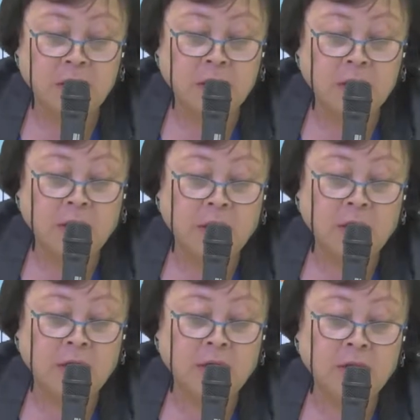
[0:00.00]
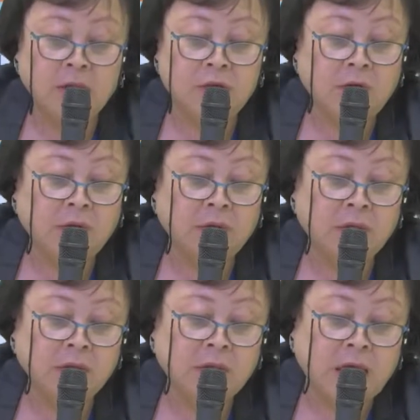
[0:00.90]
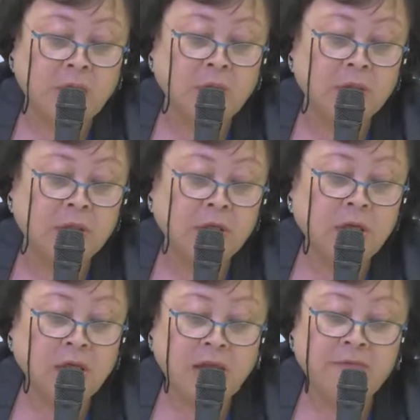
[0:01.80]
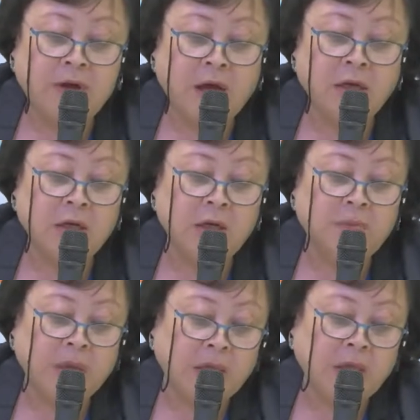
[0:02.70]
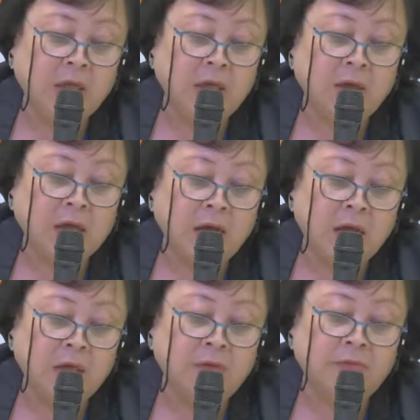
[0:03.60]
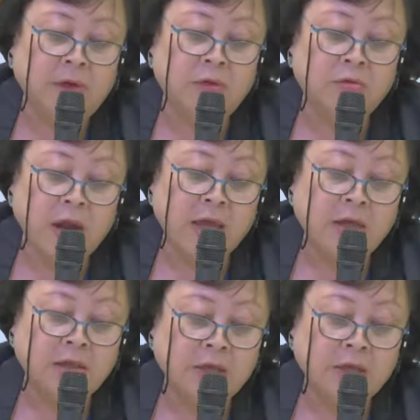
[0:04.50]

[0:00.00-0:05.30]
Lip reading: you know, that would invite a kind of grace,